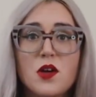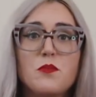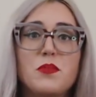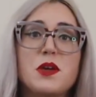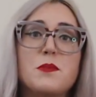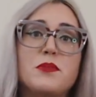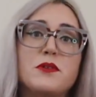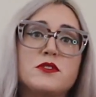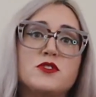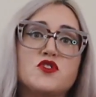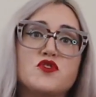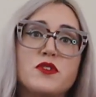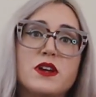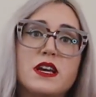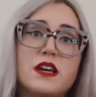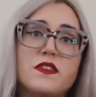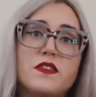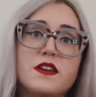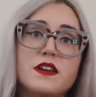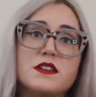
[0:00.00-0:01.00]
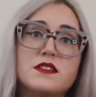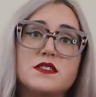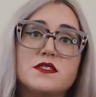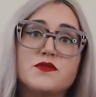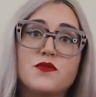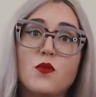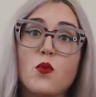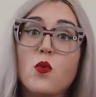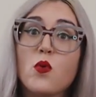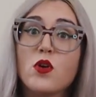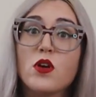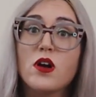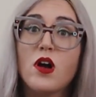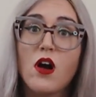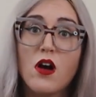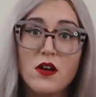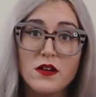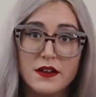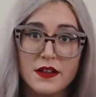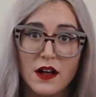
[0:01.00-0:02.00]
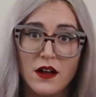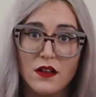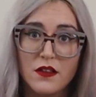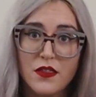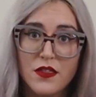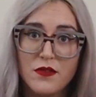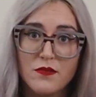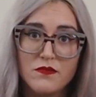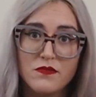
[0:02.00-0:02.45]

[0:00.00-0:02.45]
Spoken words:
People drink this for heart health.